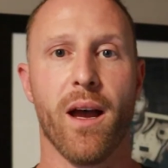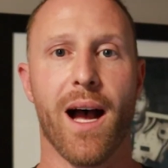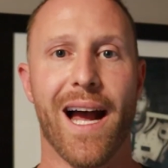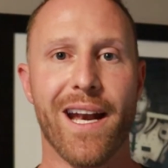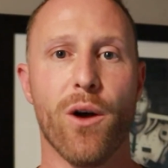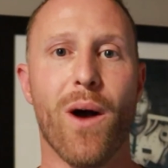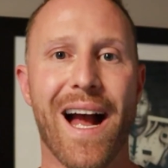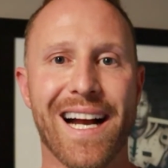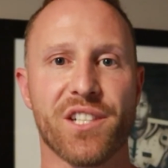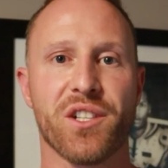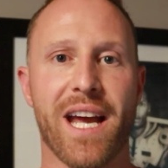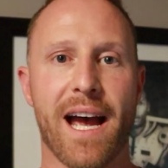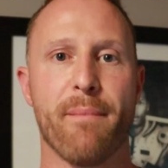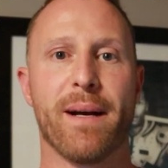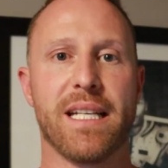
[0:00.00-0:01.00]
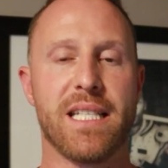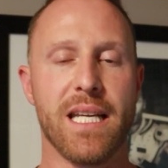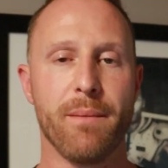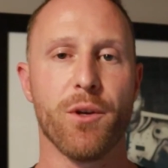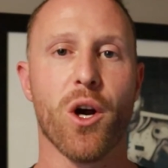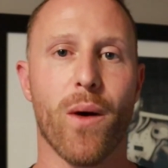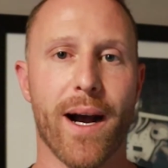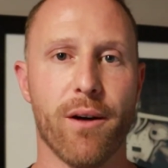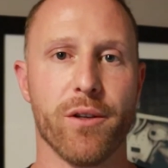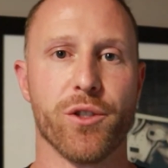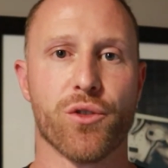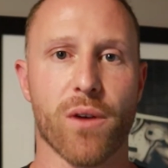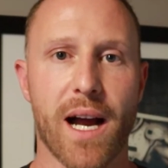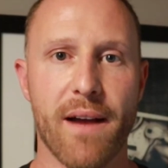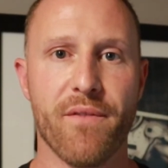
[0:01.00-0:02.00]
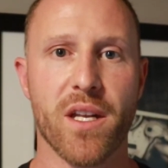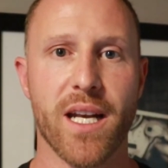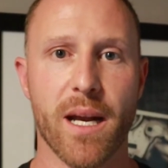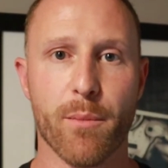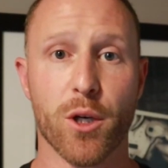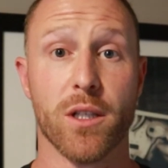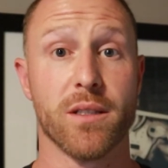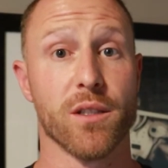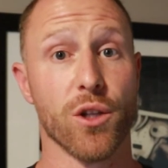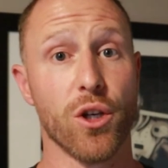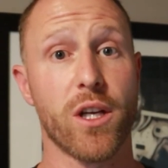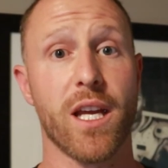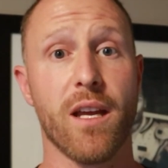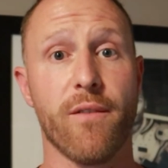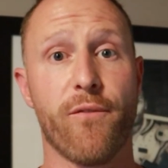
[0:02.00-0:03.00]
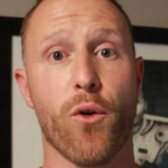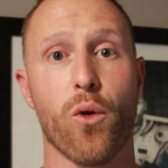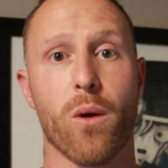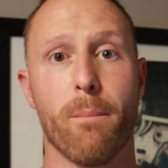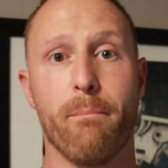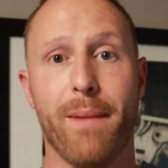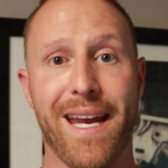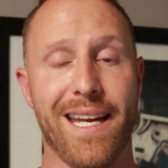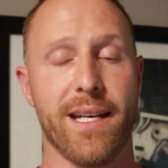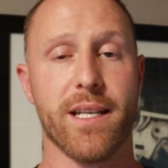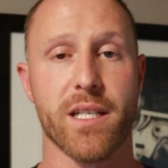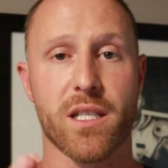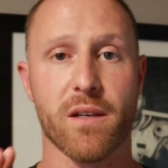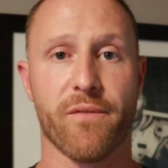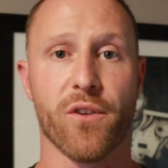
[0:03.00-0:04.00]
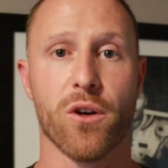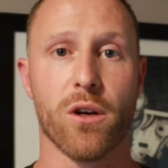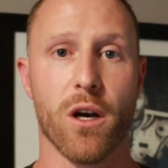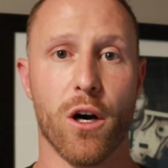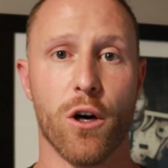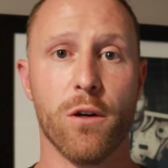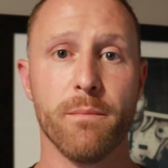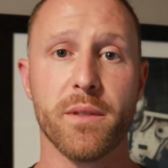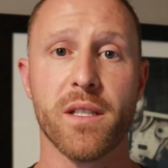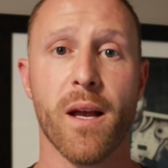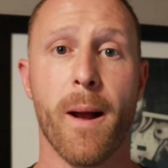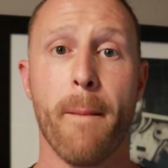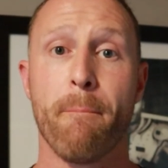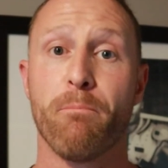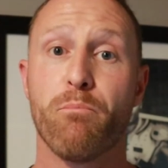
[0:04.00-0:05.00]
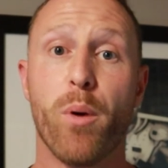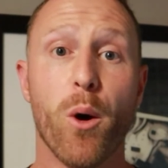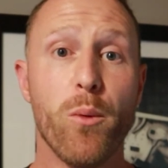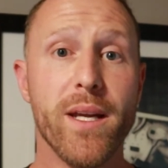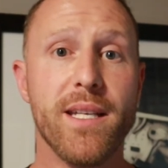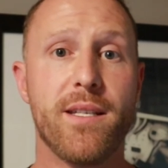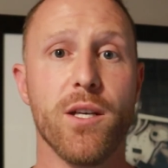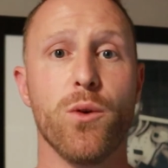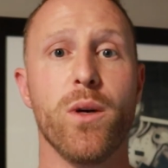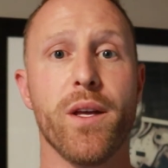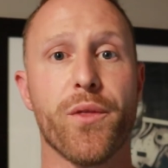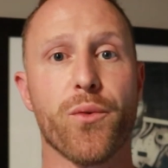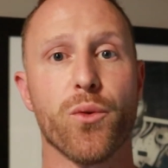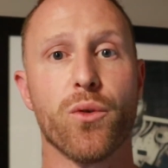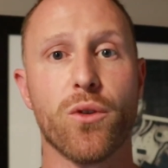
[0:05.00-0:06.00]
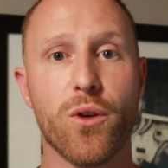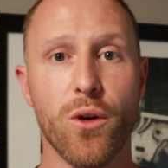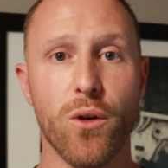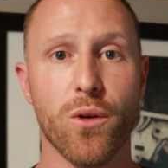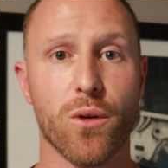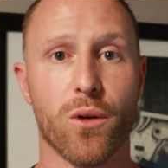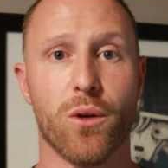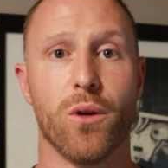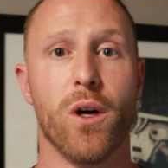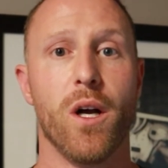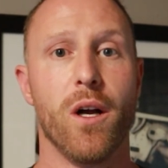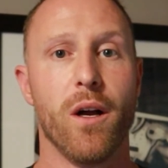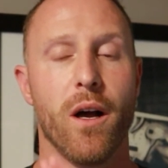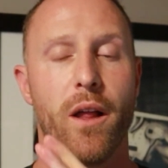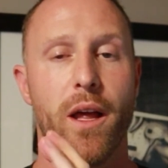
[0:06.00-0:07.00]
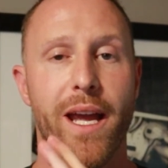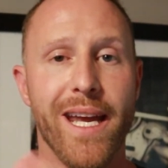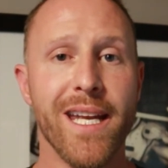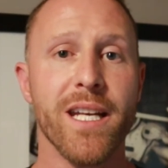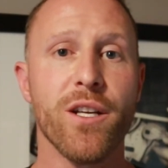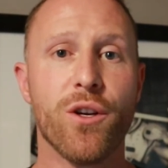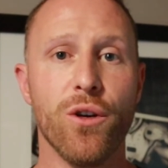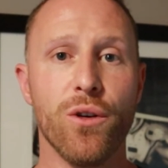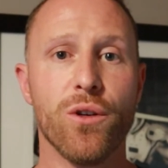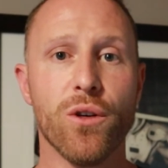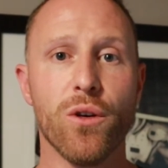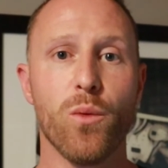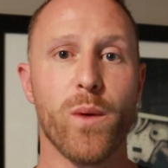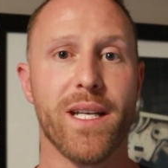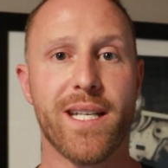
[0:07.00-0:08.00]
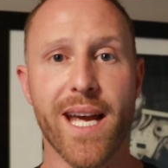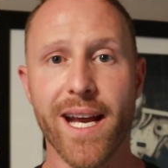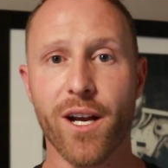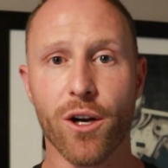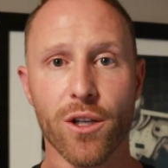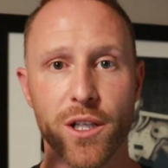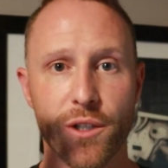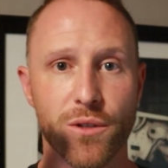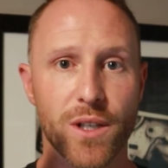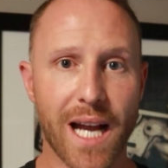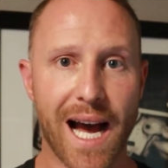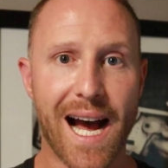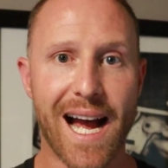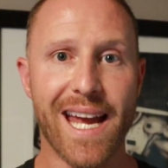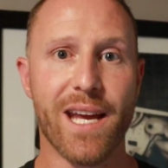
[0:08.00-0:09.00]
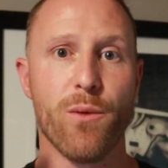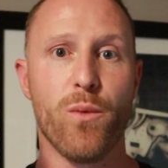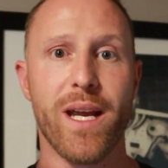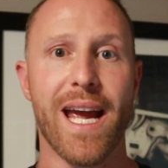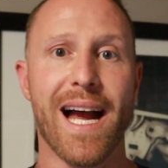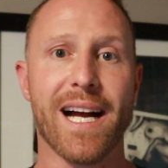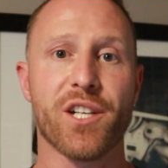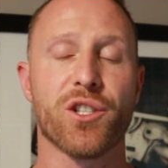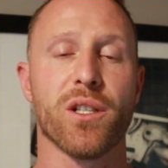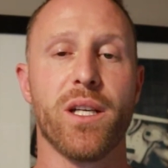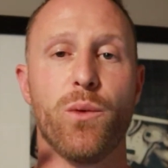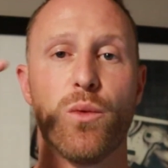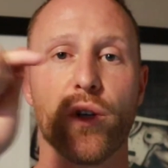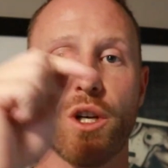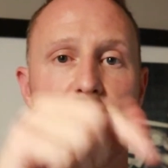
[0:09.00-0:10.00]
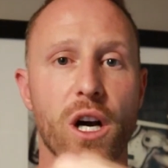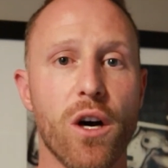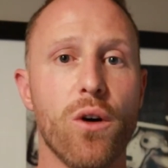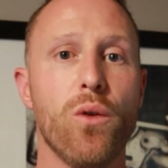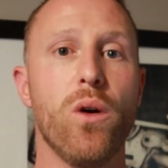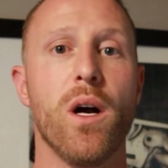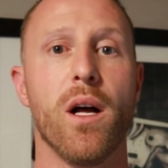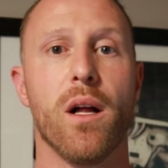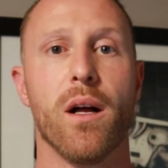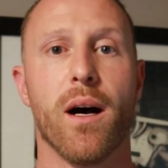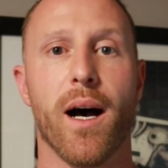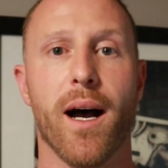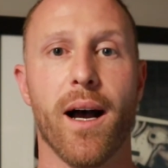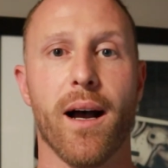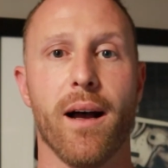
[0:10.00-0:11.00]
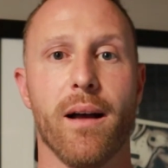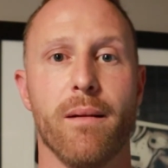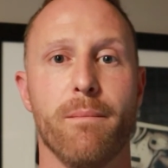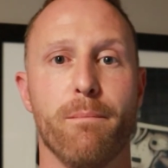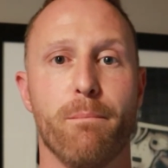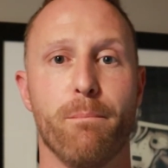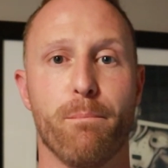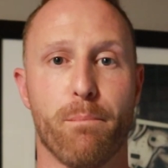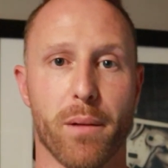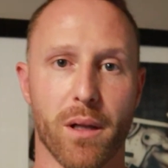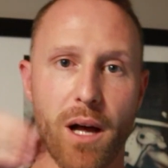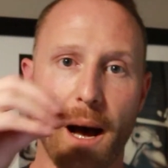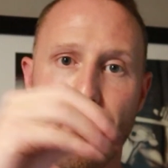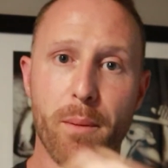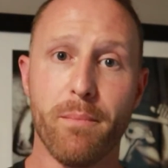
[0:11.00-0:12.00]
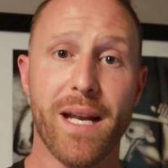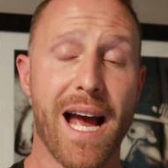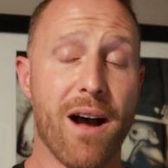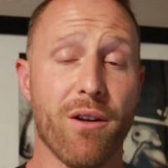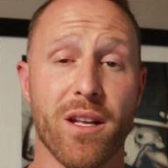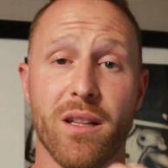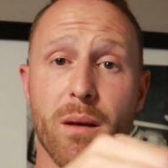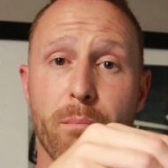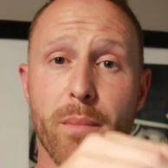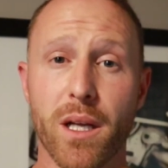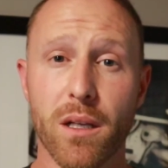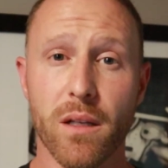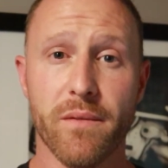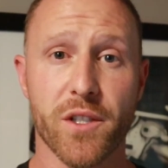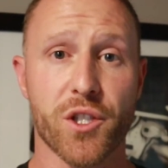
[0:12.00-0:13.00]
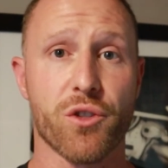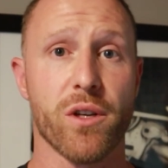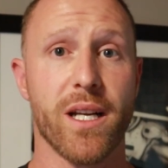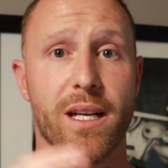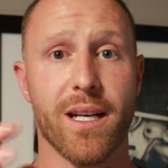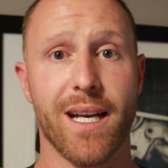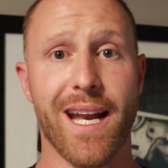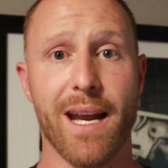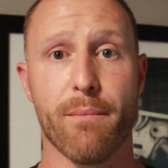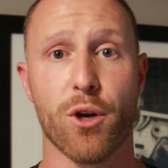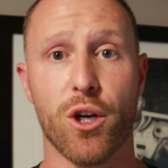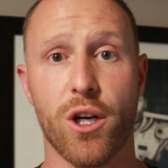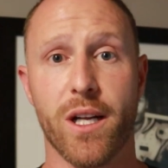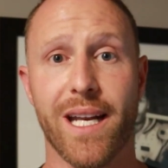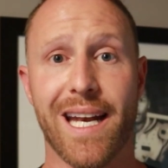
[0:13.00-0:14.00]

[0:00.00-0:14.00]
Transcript: I don't actually have my team go out and drive the neighborhoods looking for maintenance deferred homes, but we do it through Google. In Google, we take our little guy and we actually will go plop him down in the middle of a street in a neighborhood